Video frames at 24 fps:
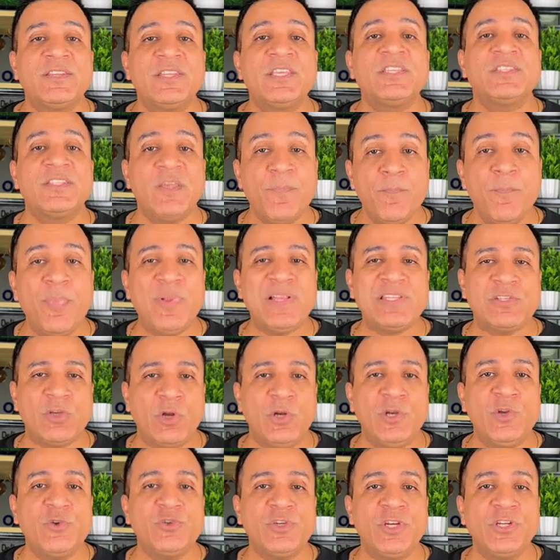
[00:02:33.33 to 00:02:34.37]
The simple
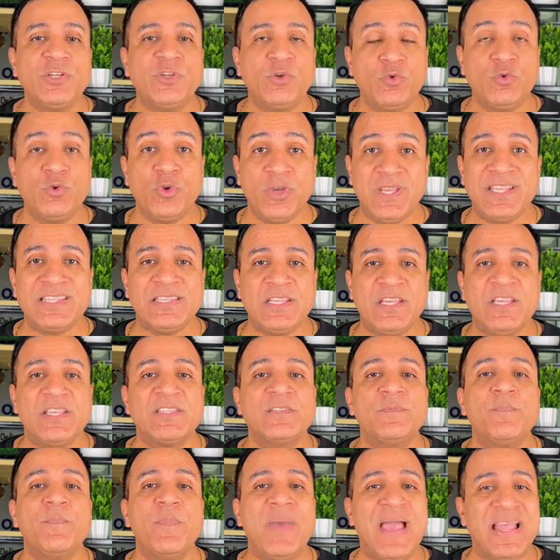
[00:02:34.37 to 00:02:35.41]
solution to this is
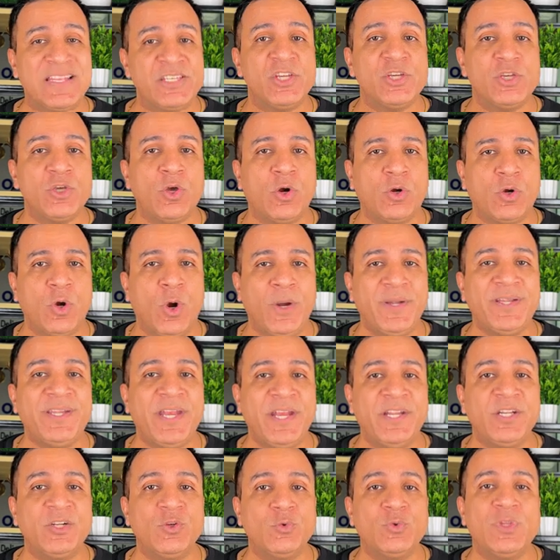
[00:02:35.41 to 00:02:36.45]
matching your
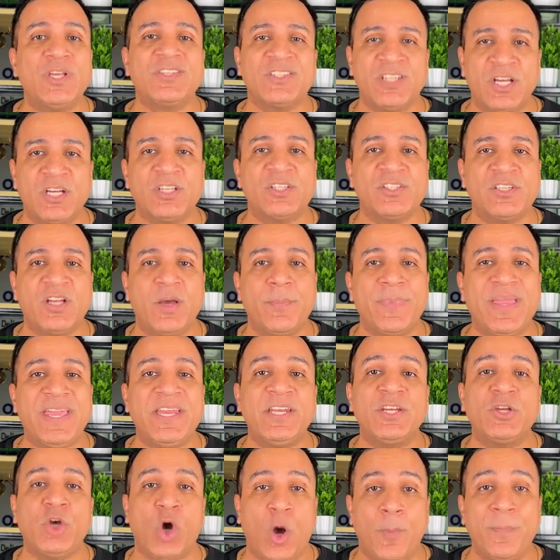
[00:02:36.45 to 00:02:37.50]
content to the search term
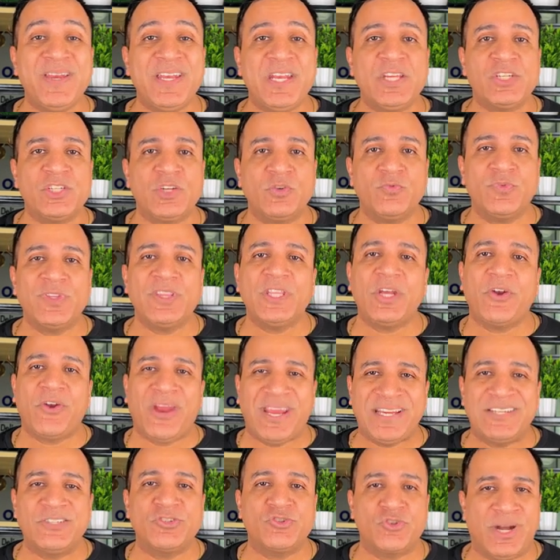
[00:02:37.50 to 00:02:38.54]
in combination with the
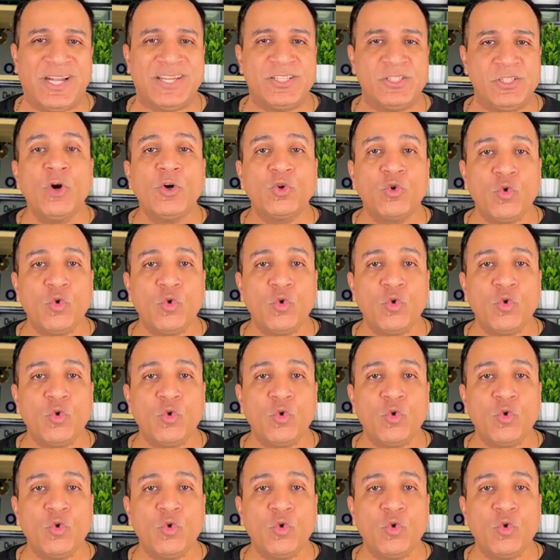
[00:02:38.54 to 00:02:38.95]
right strategy.